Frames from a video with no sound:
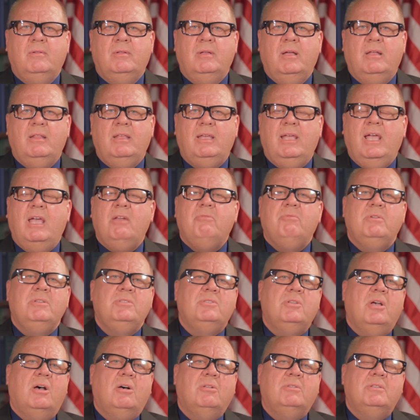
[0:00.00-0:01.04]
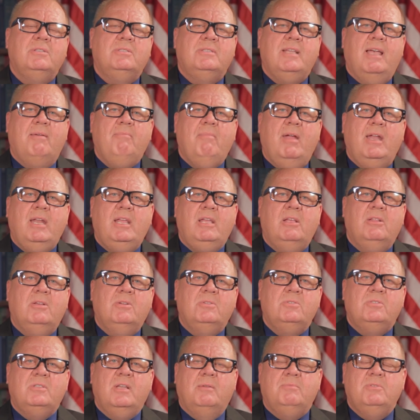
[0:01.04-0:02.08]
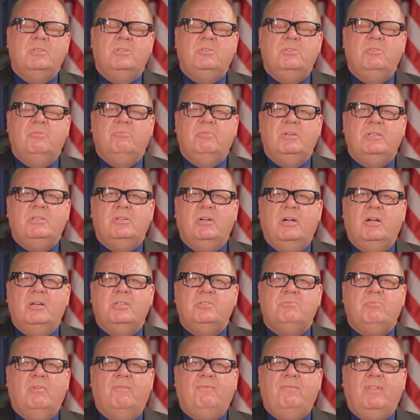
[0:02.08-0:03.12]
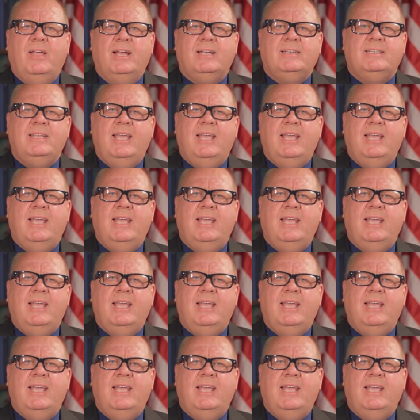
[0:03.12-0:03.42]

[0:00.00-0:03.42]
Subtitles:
Now, the end result is that many of those substitute returns reflect